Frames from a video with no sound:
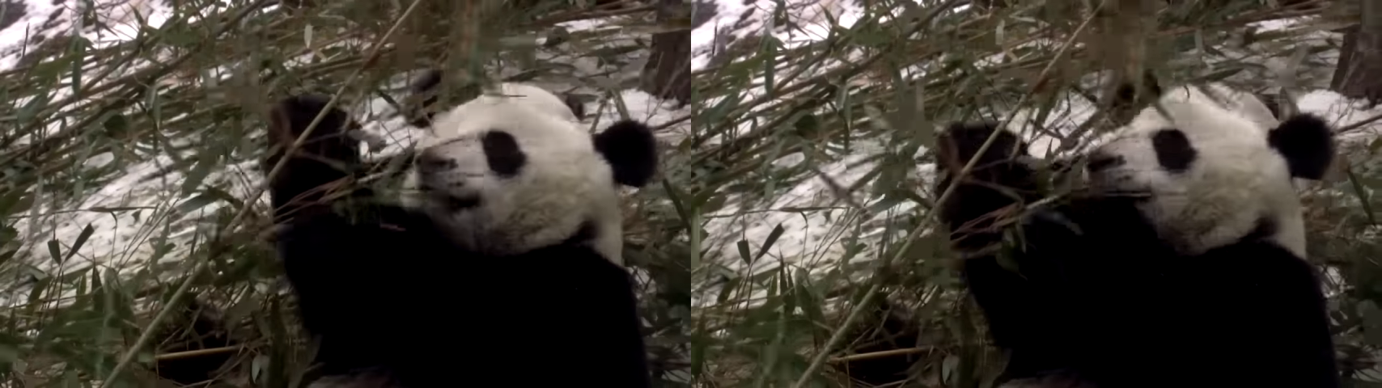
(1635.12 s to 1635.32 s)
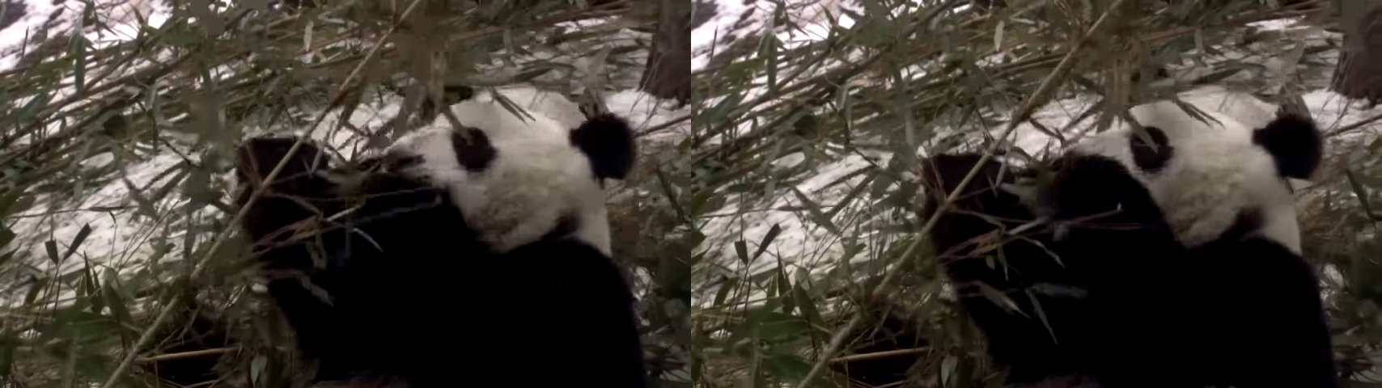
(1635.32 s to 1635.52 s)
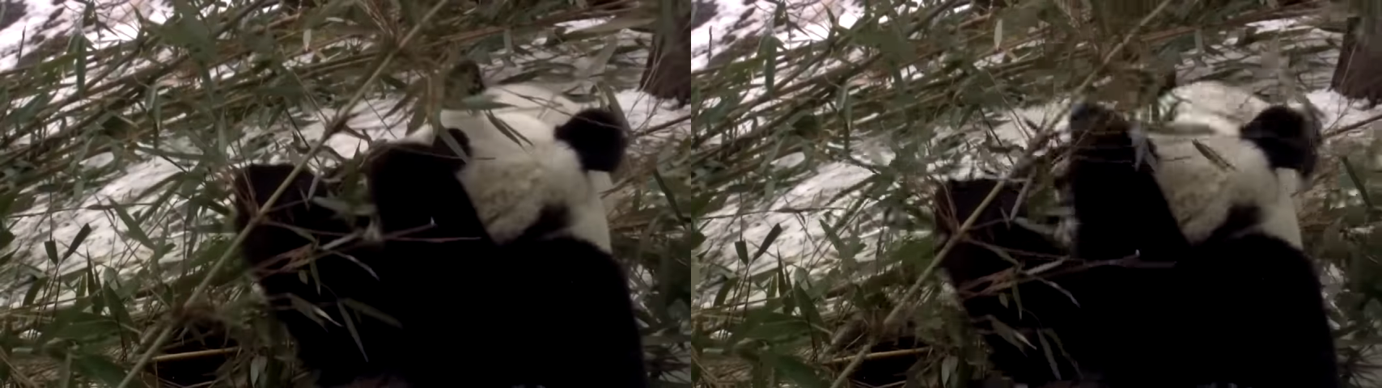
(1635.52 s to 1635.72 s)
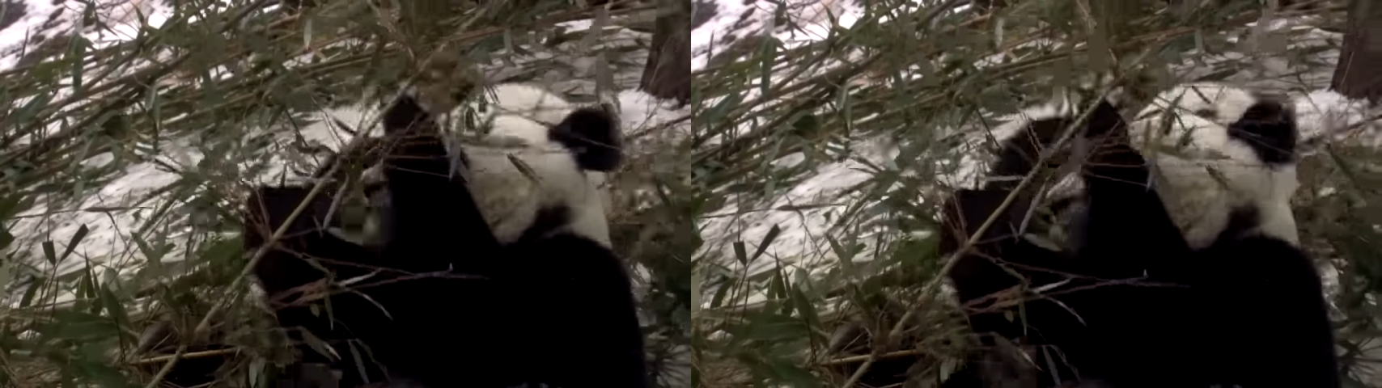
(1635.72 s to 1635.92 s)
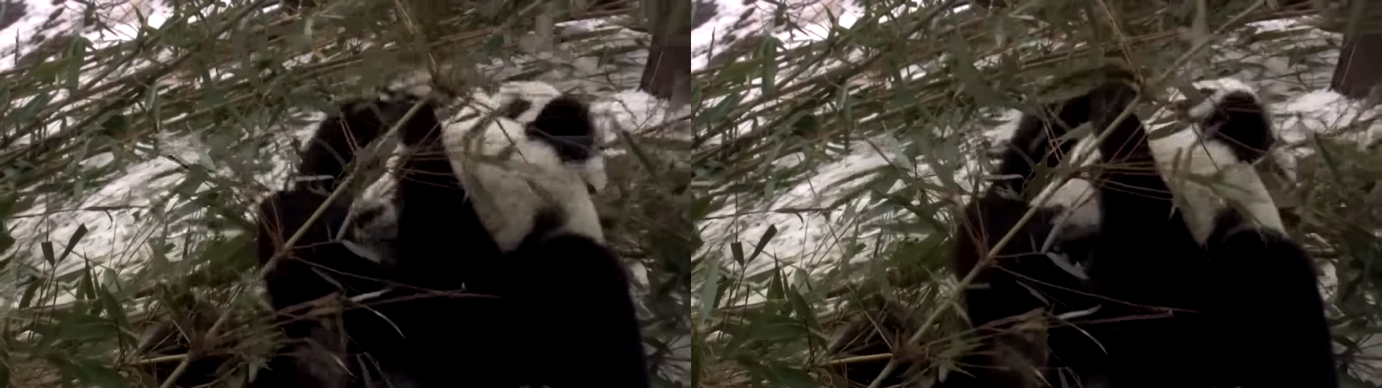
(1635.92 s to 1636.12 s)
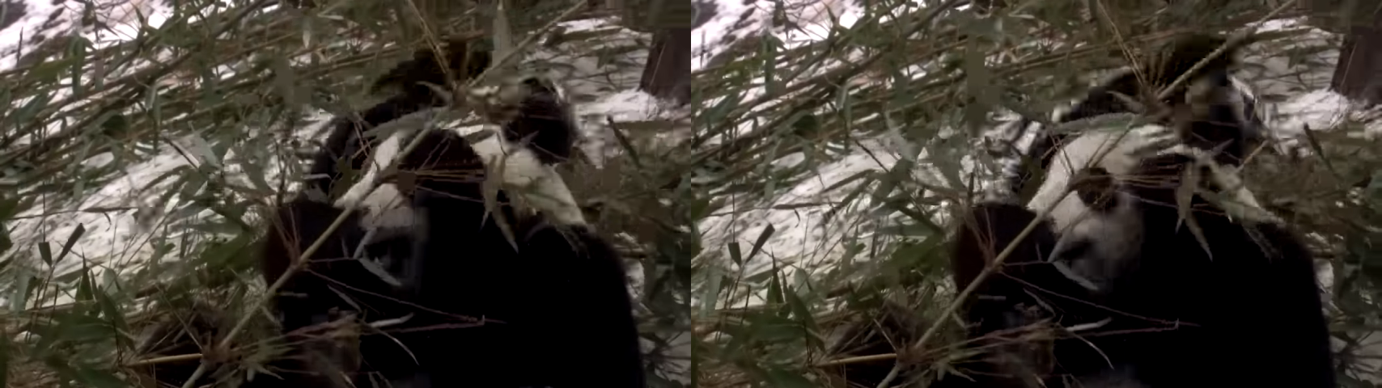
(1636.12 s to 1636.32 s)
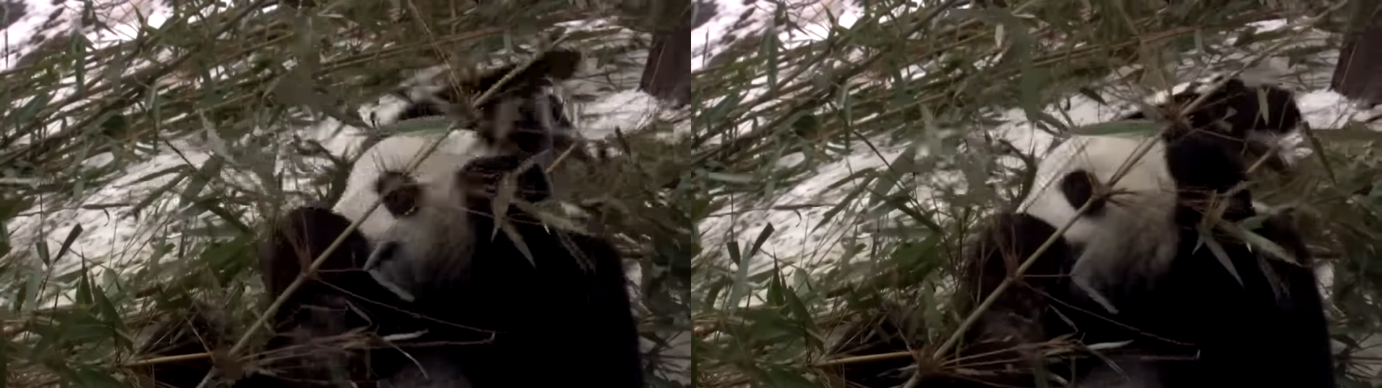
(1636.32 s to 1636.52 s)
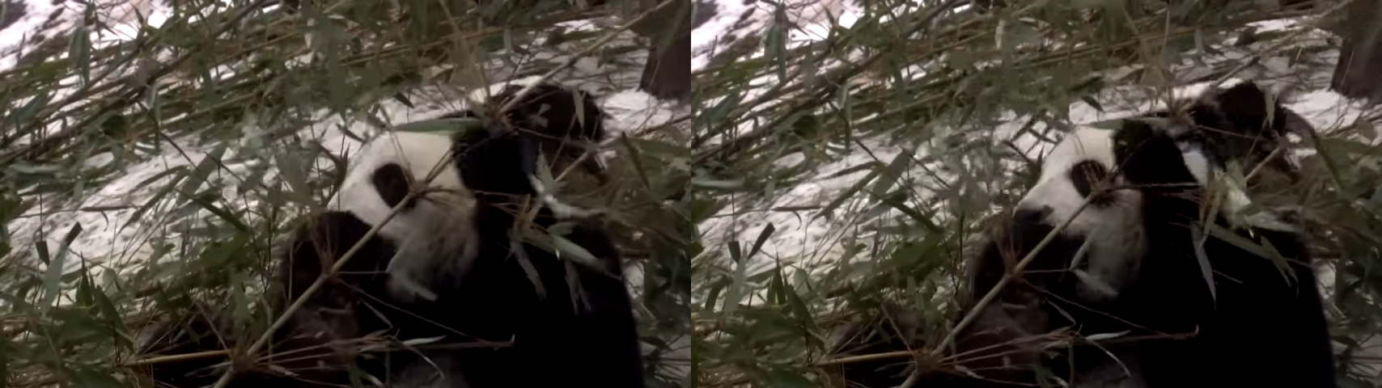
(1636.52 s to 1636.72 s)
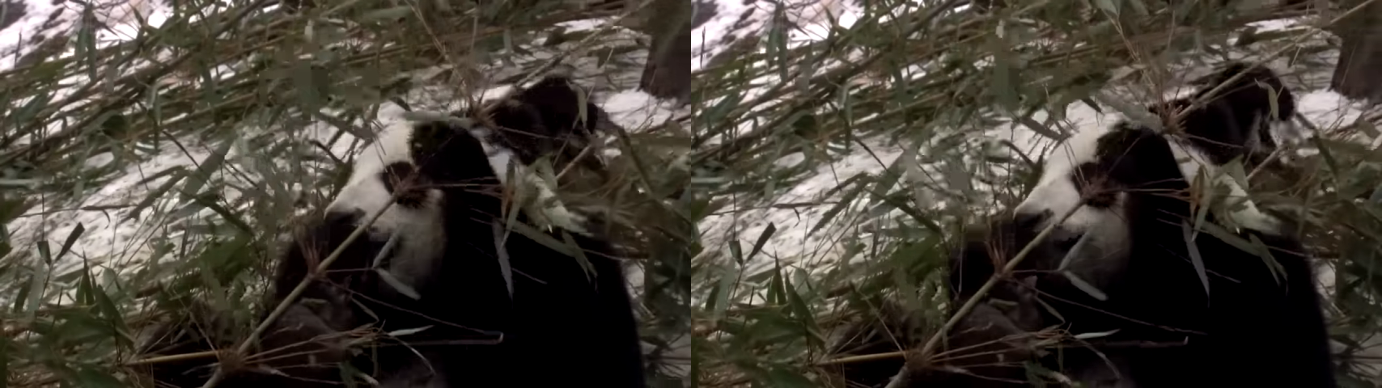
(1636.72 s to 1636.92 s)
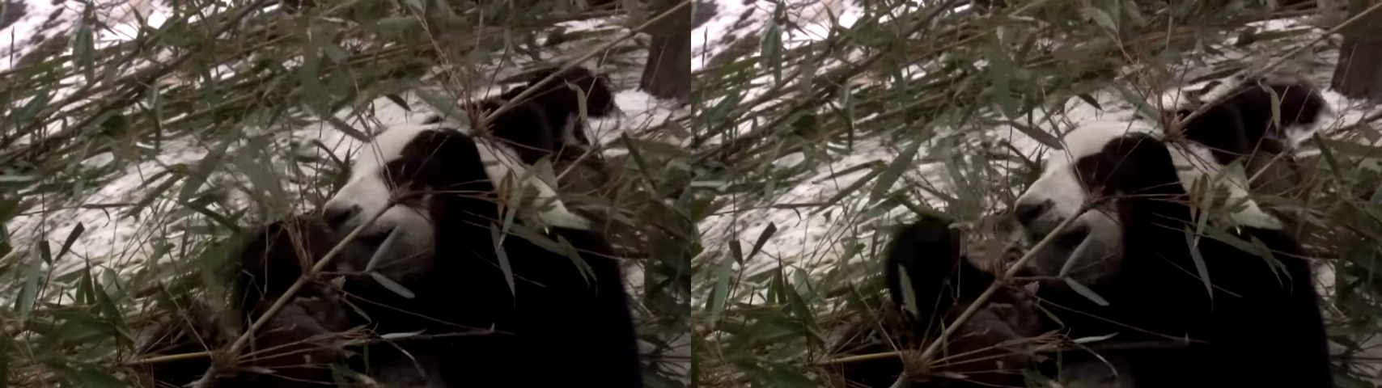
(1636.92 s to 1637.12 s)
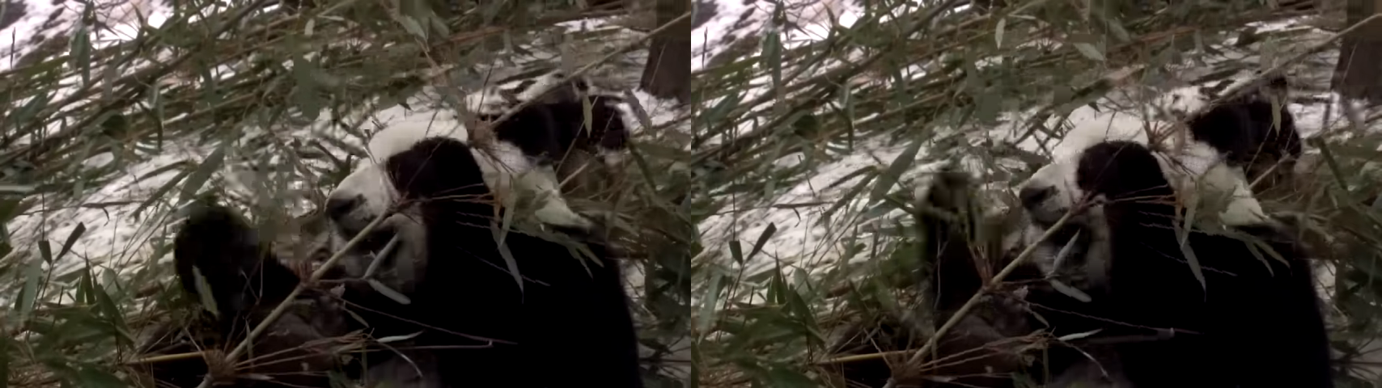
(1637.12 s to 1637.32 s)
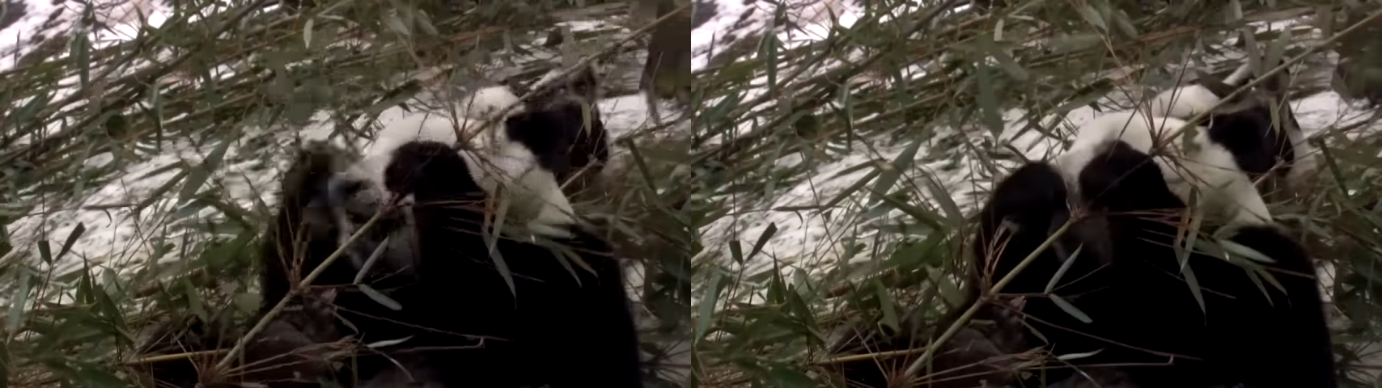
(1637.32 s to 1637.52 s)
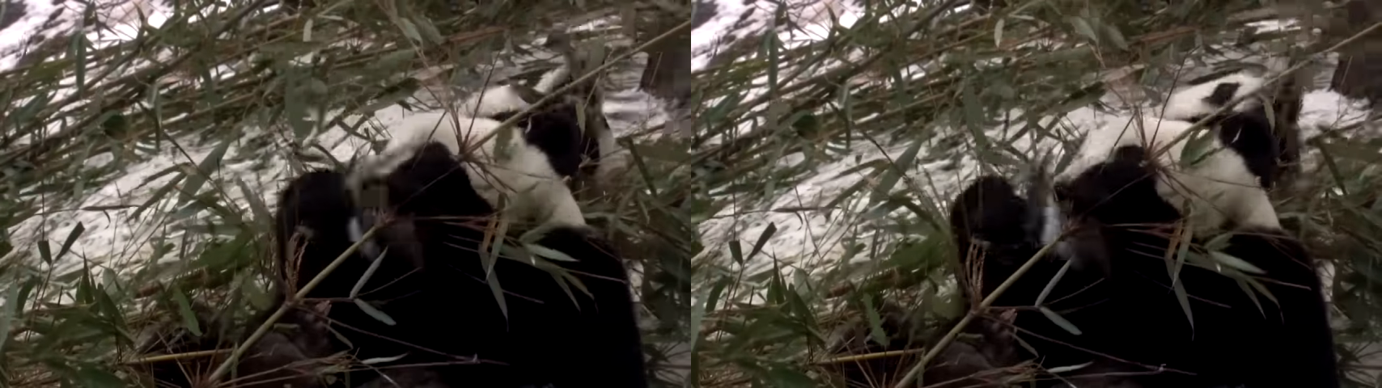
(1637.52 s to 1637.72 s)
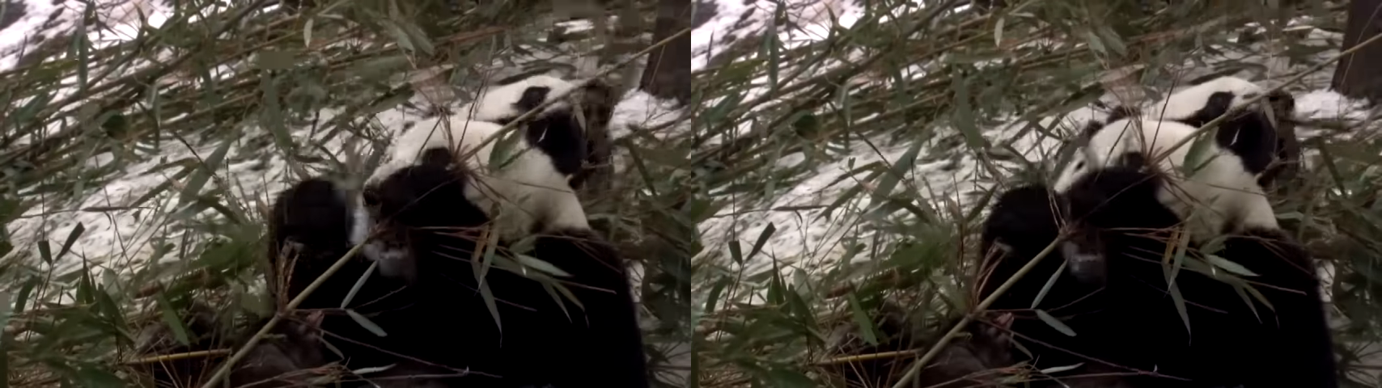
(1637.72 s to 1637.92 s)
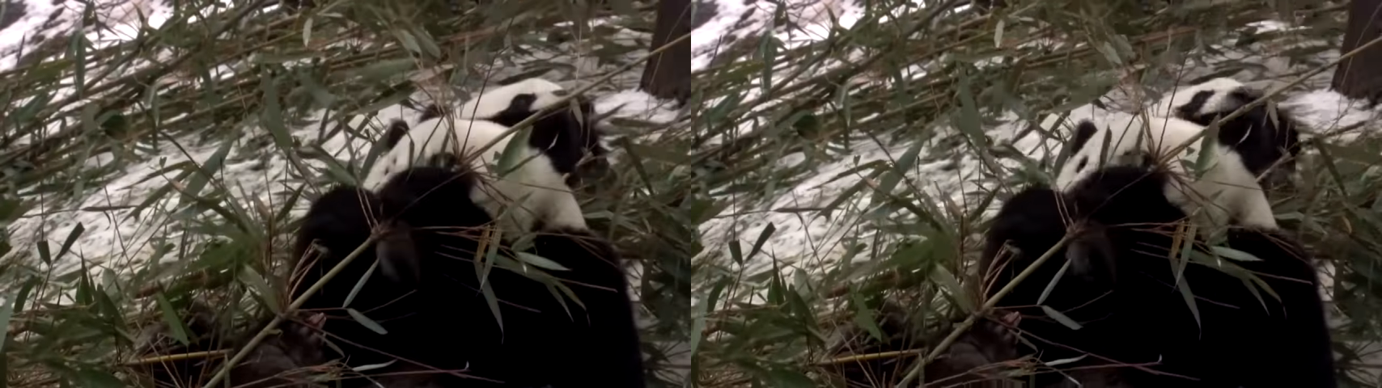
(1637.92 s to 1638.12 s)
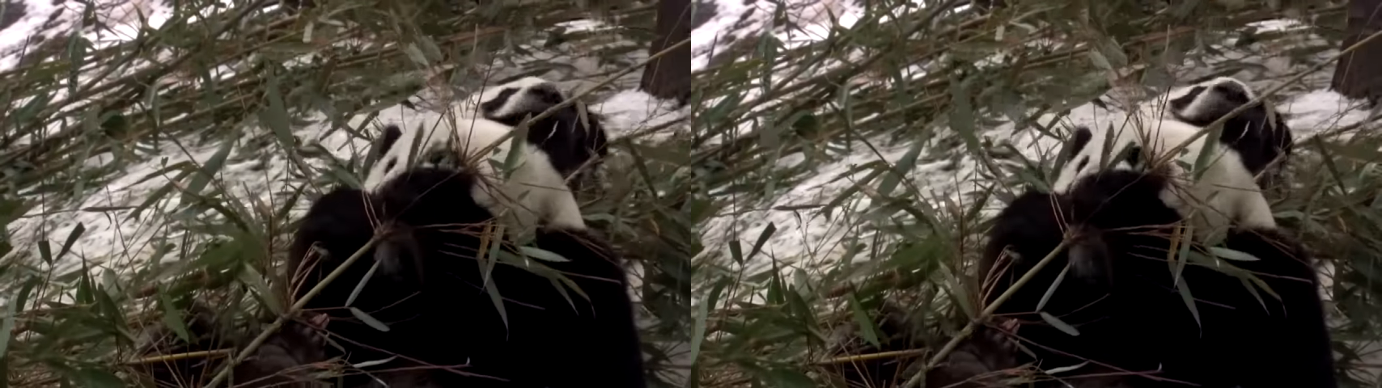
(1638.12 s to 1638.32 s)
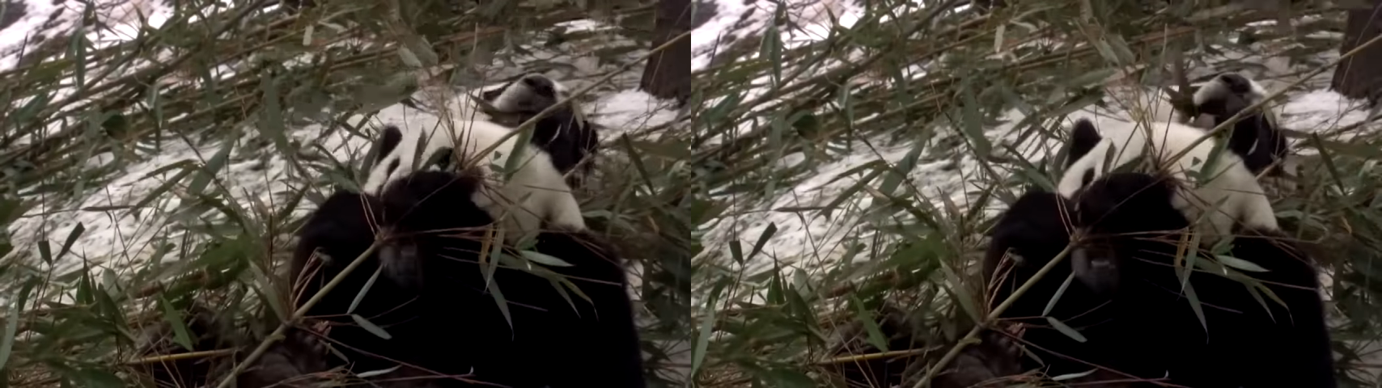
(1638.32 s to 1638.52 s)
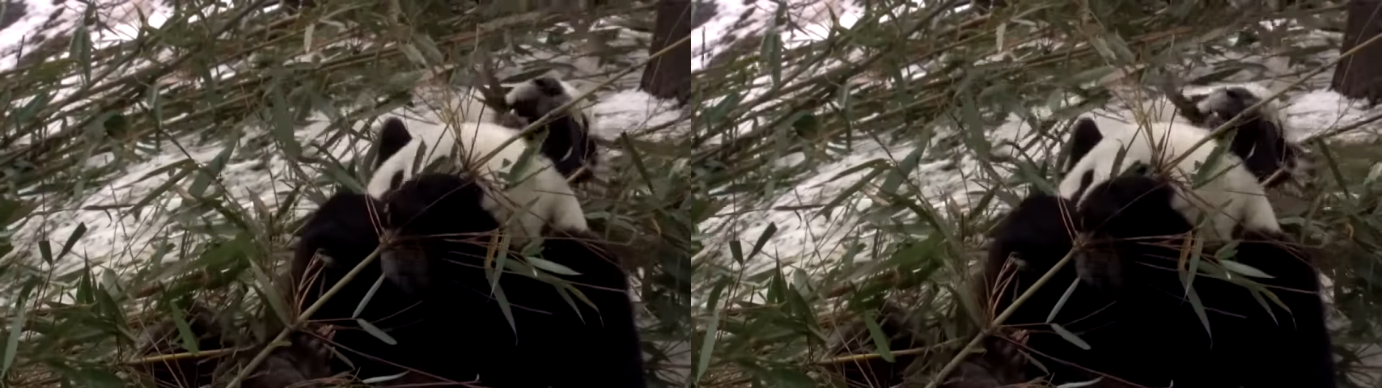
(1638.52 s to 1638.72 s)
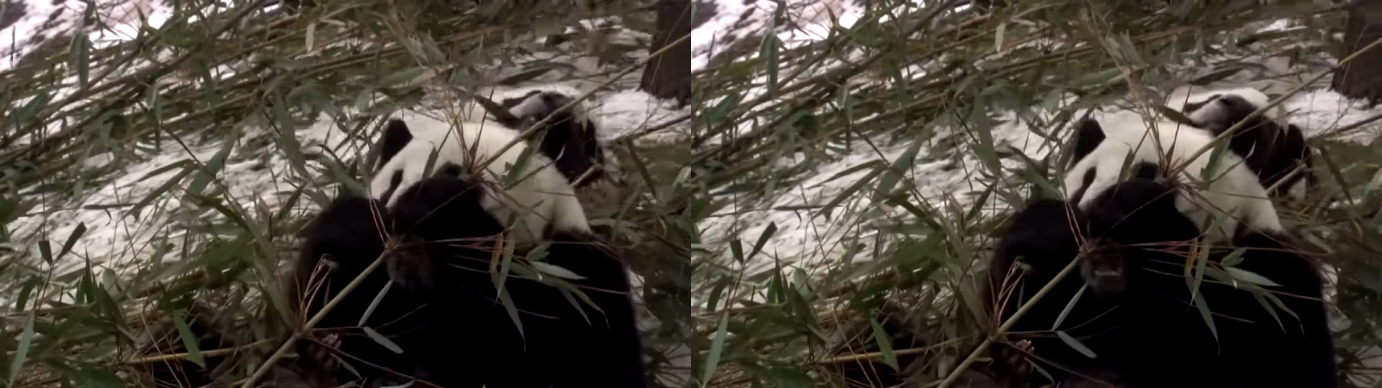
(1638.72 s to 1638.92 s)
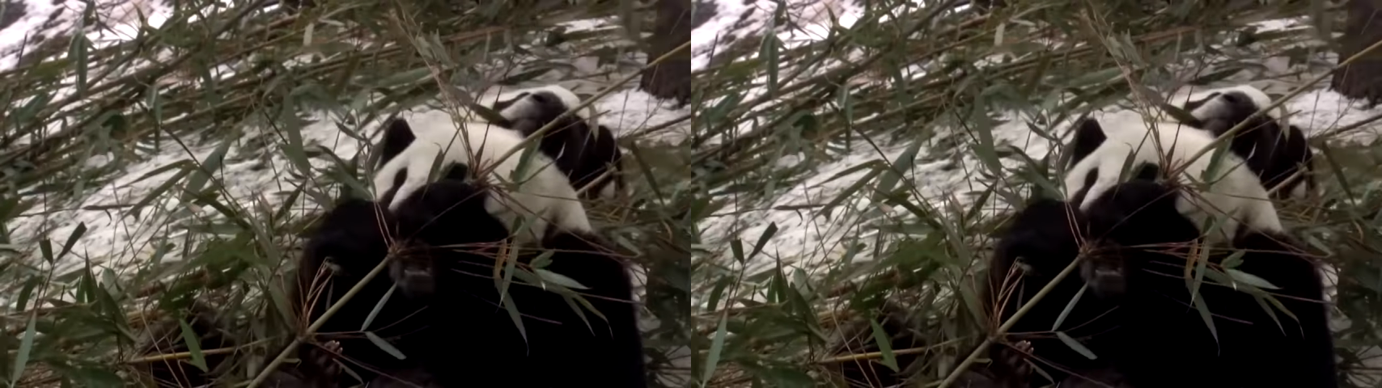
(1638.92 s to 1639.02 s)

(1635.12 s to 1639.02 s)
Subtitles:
[unreadable: no face in view]